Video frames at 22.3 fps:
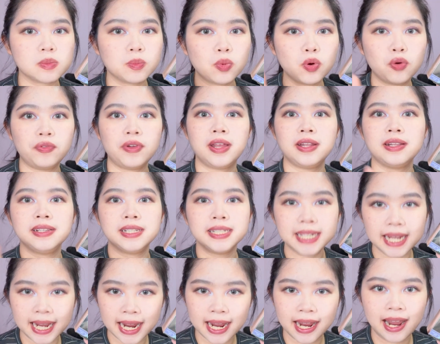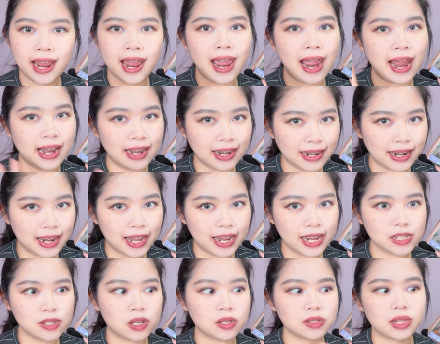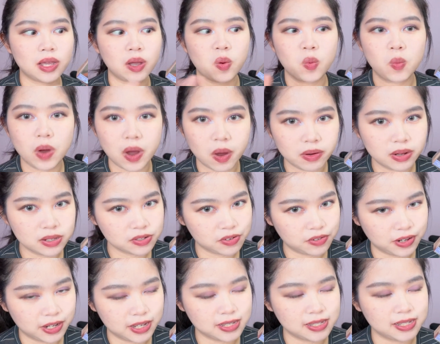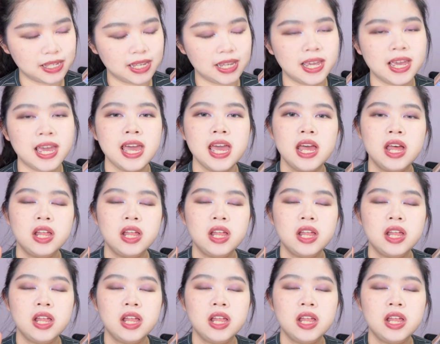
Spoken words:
both in day and night. So I was like, wow, that's crazy.